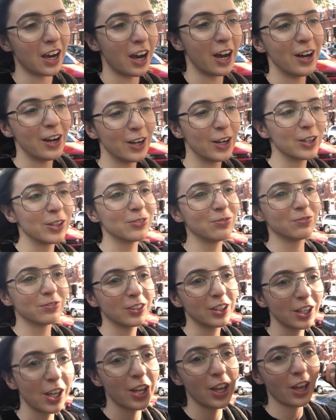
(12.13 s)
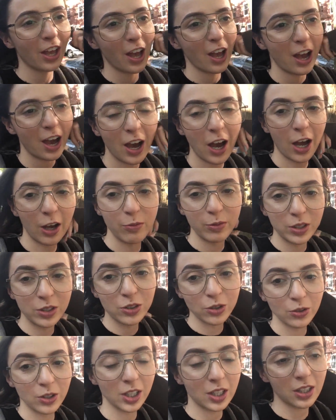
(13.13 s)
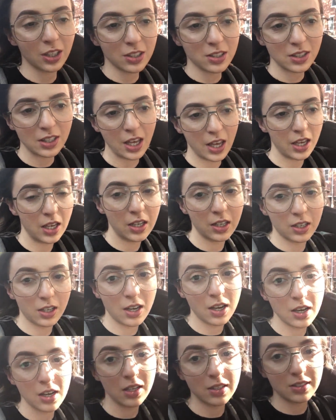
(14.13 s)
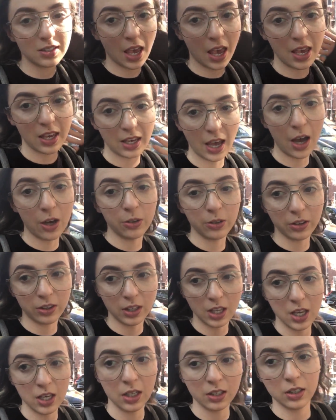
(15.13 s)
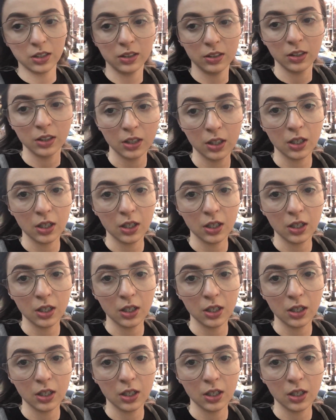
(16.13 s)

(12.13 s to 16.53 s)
Um, I've been doing this like takeout thing